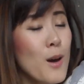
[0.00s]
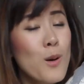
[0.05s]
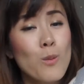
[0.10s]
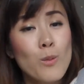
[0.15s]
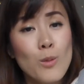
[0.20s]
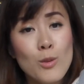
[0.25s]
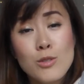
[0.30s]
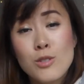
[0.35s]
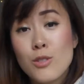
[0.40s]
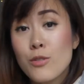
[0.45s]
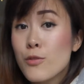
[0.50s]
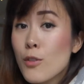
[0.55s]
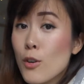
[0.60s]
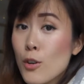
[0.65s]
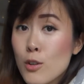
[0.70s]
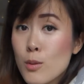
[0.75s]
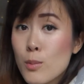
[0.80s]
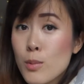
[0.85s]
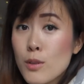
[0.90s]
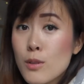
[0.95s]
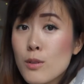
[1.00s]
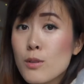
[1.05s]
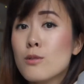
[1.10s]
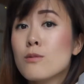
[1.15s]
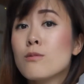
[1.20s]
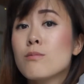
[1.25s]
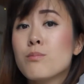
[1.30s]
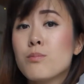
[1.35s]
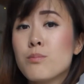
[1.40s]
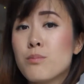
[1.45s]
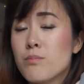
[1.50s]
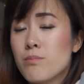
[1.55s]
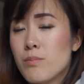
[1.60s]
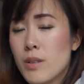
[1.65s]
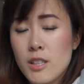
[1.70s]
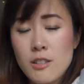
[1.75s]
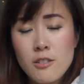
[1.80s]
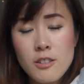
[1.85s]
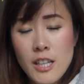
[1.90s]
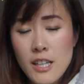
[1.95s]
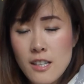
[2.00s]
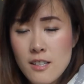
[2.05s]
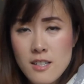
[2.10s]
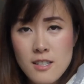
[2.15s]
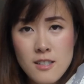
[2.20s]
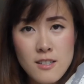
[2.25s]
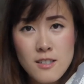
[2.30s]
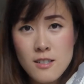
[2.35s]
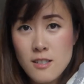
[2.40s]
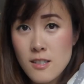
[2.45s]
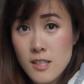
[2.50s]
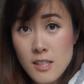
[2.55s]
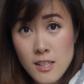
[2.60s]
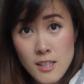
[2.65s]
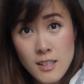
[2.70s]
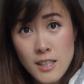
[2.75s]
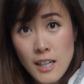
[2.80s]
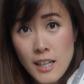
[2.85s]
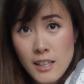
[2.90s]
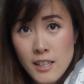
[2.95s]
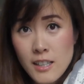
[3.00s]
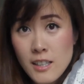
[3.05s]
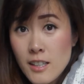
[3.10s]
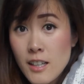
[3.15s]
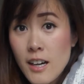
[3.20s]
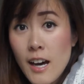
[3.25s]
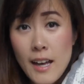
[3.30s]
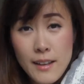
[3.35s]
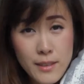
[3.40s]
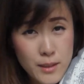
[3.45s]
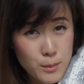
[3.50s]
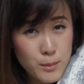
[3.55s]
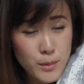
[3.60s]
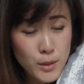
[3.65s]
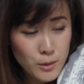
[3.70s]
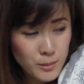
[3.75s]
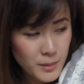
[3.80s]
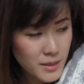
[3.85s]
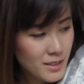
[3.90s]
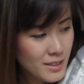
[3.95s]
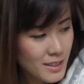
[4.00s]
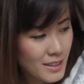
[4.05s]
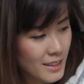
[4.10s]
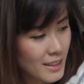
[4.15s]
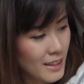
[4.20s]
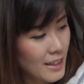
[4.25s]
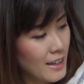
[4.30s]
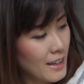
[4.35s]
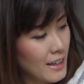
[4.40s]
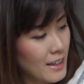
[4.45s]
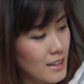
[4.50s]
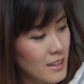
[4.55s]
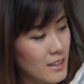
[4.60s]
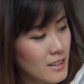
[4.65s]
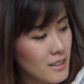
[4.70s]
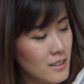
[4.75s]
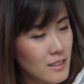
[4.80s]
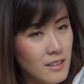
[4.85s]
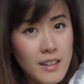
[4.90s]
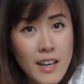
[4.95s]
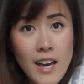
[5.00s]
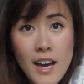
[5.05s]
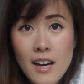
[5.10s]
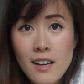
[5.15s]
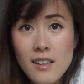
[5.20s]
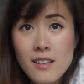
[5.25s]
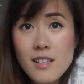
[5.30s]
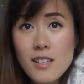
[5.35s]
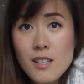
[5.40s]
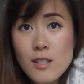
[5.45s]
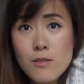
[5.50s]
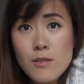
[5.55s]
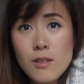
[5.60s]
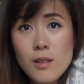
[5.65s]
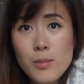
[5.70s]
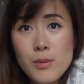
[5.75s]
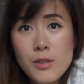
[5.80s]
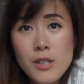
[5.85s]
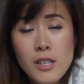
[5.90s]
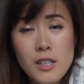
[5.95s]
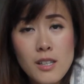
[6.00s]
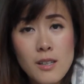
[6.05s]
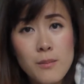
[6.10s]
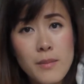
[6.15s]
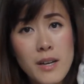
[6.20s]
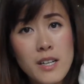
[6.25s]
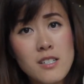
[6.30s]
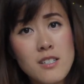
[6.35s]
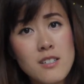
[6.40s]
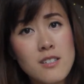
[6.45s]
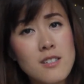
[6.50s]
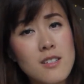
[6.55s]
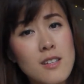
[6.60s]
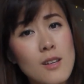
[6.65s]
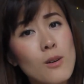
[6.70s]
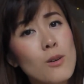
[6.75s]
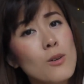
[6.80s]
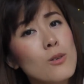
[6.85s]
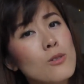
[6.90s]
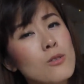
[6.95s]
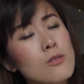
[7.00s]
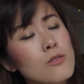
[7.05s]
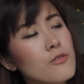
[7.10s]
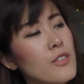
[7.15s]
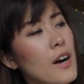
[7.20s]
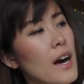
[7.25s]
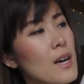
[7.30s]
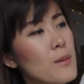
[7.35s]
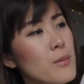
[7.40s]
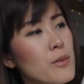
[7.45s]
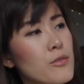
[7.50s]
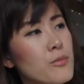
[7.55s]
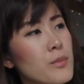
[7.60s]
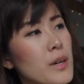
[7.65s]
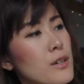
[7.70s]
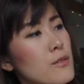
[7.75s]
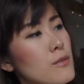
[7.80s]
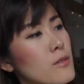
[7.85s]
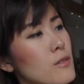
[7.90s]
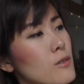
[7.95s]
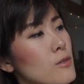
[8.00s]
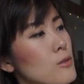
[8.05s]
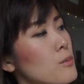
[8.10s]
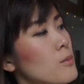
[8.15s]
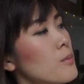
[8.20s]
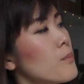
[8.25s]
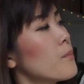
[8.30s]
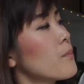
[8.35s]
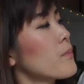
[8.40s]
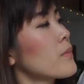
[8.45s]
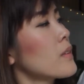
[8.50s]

most affordable pillowcases in IKEA at the moment. And yeah, I think it's really pretty. It matches the whole vibe of my room,